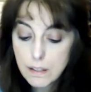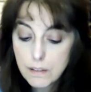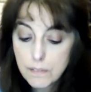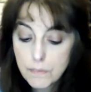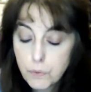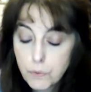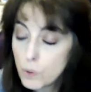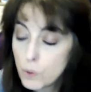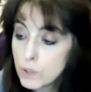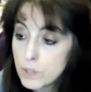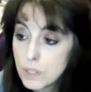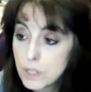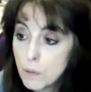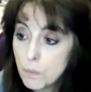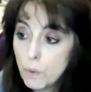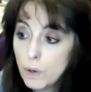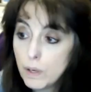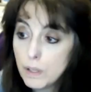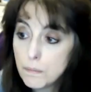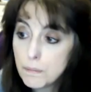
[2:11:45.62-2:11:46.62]
for
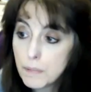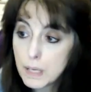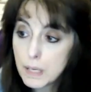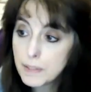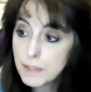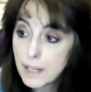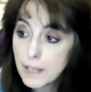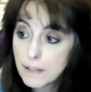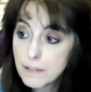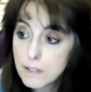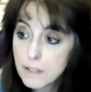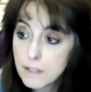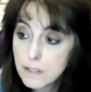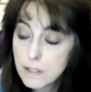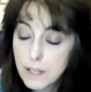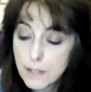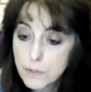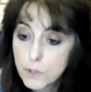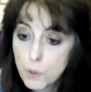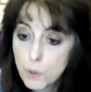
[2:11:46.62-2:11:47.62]
someone. Maybe
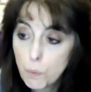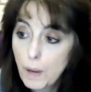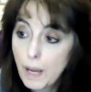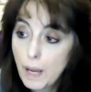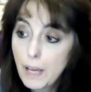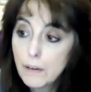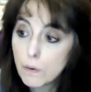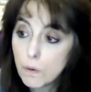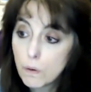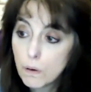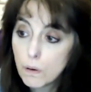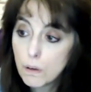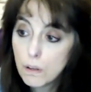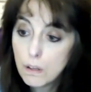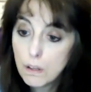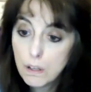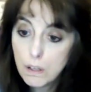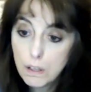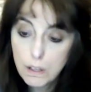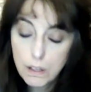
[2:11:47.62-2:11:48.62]
that's a waiter.
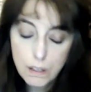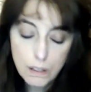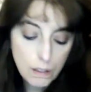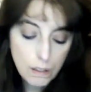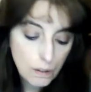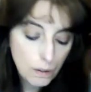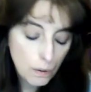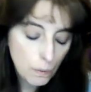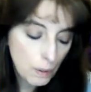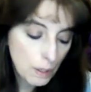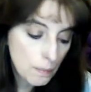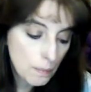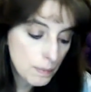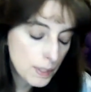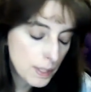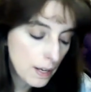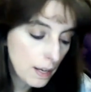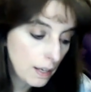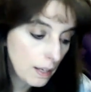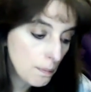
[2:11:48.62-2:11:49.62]
You know what I'm
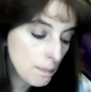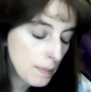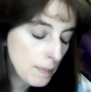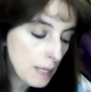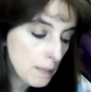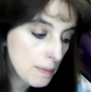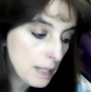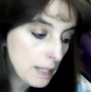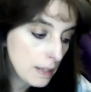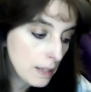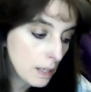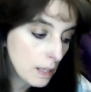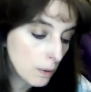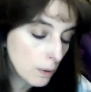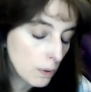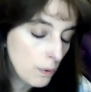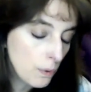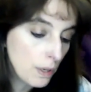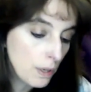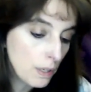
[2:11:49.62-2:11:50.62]
saying? Maybe they're
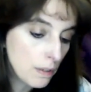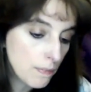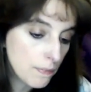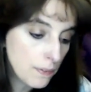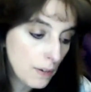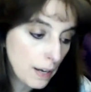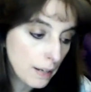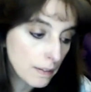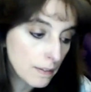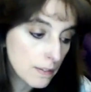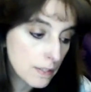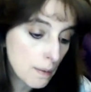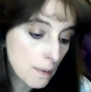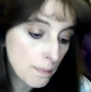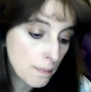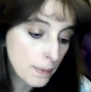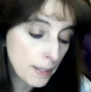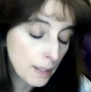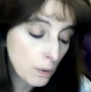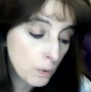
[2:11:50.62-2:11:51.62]
going to find
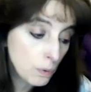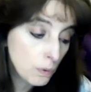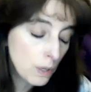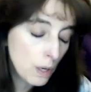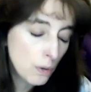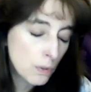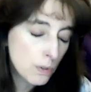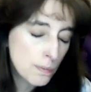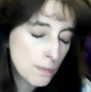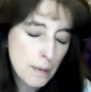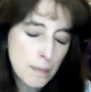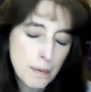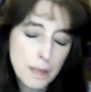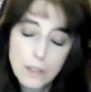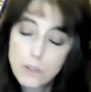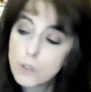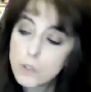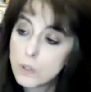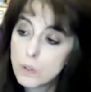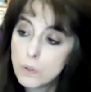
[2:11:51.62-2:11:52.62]
something. Who knows? Maybe
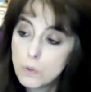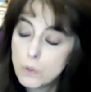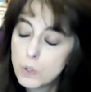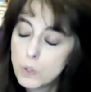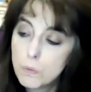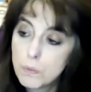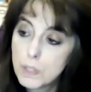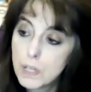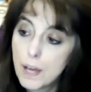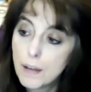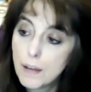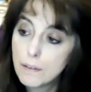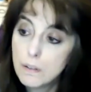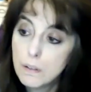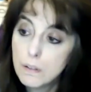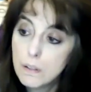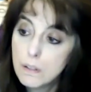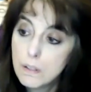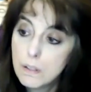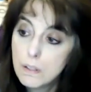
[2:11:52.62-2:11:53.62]
it's a YouTube channel.
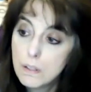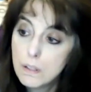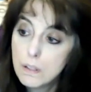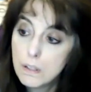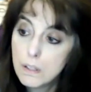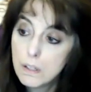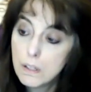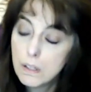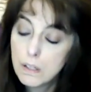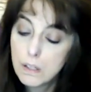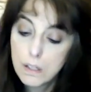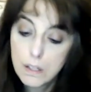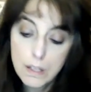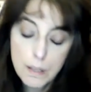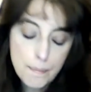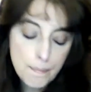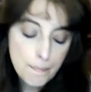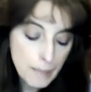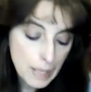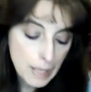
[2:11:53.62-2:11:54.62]

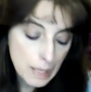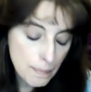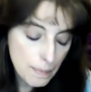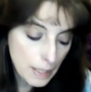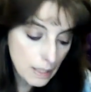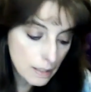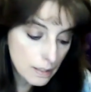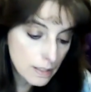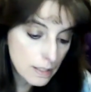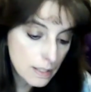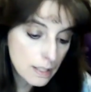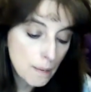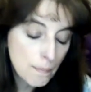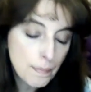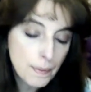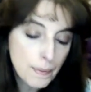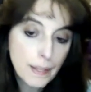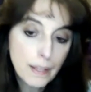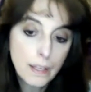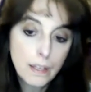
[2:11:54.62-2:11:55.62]
Maybe it's
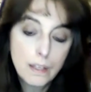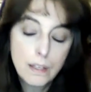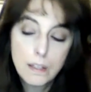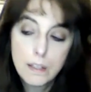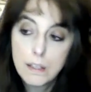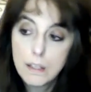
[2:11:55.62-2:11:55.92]
something